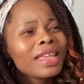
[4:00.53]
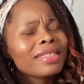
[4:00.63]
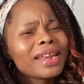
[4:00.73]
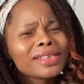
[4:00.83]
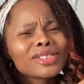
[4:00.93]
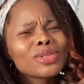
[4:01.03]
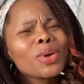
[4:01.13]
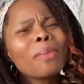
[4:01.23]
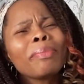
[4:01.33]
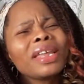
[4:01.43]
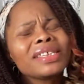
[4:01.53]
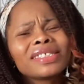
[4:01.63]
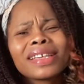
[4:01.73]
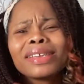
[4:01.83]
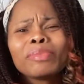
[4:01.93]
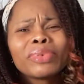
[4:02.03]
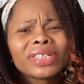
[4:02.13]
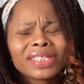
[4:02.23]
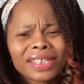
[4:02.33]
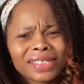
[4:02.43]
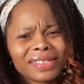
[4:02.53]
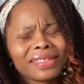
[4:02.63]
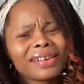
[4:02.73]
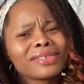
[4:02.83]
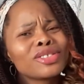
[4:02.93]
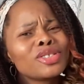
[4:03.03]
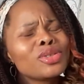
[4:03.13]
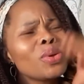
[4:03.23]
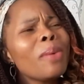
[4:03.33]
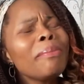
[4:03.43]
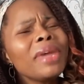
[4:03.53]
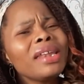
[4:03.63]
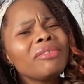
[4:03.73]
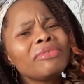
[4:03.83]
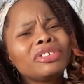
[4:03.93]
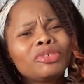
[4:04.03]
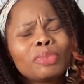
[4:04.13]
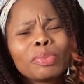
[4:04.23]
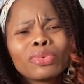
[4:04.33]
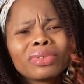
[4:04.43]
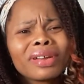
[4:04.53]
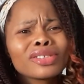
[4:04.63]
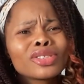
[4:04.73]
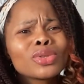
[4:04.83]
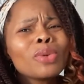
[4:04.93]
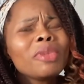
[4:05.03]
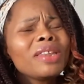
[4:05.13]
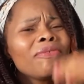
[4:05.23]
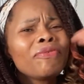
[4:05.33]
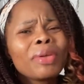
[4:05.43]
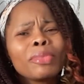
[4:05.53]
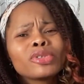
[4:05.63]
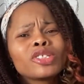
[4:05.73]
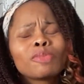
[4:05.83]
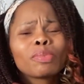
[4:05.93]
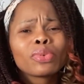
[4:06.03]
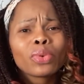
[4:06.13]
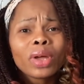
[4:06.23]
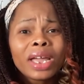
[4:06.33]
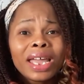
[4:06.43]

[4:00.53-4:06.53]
There are so many celebrities, there are so many rich people, there are so many famous people